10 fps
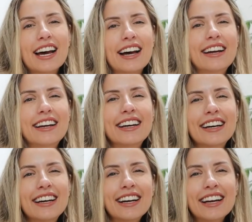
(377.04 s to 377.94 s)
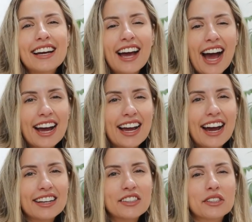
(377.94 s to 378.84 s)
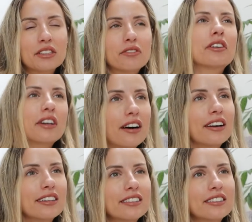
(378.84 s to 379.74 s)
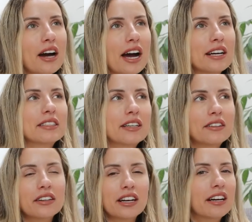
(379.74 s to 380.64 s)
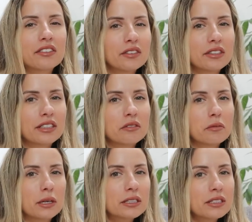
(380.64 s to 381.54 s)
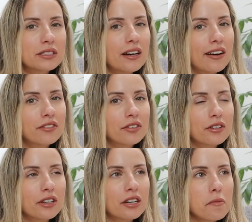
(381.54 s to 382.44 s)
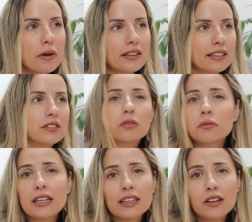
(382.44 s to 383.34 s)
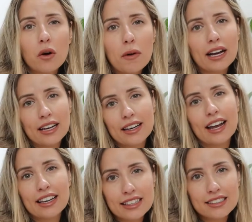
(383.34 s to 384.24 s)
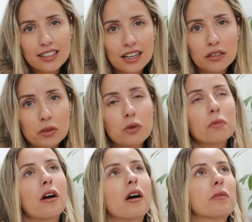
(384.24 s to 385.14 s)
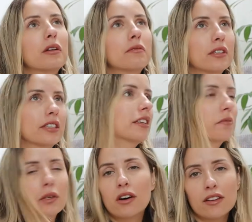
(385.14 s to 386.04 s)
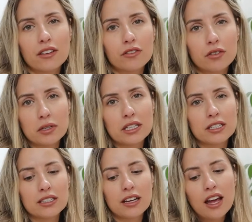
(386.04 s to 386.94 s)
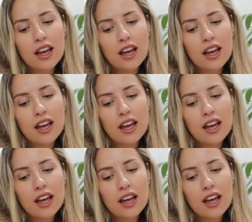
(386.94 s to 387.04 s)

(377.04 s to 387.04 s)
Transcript: I actually forgot to ask how long I have to wear the compression sock for, but they told me I can call back at any time, no problem. They're gonna give me all the information.